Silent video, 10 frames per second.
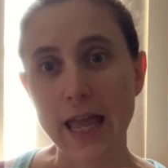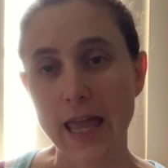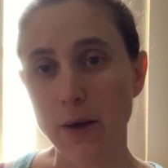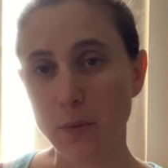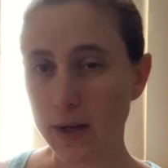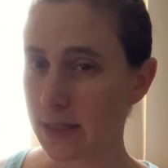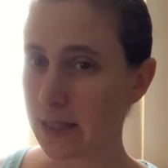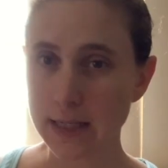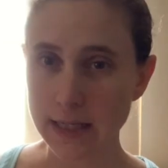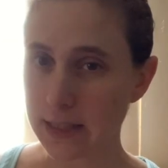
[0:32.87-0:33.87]
it
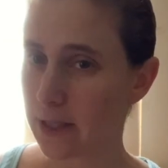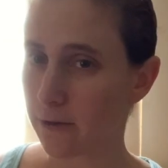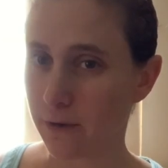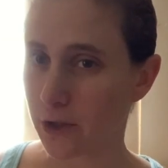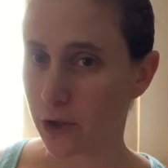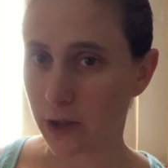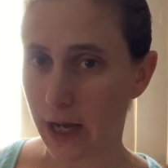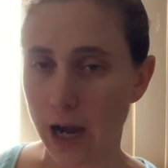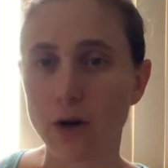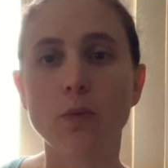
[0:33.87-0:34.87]
wasn't easy figuring
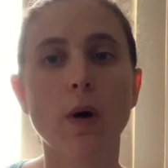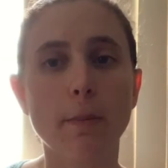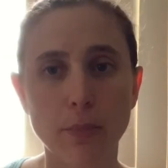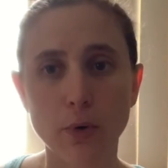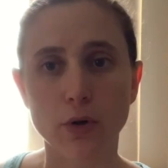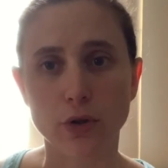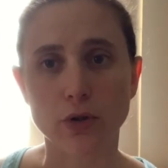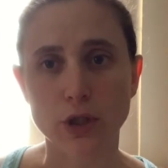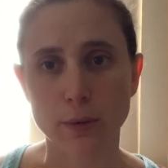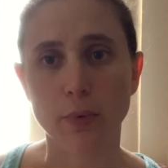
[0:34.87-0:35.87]
out what
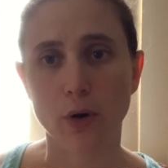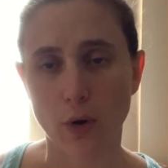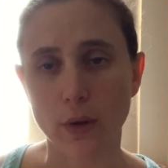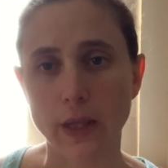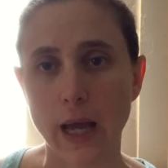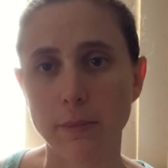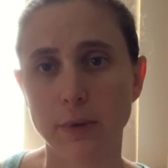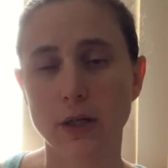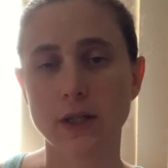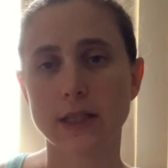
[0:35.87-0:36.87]
border to put on that,
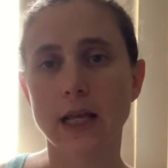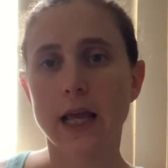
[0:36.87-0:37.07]
because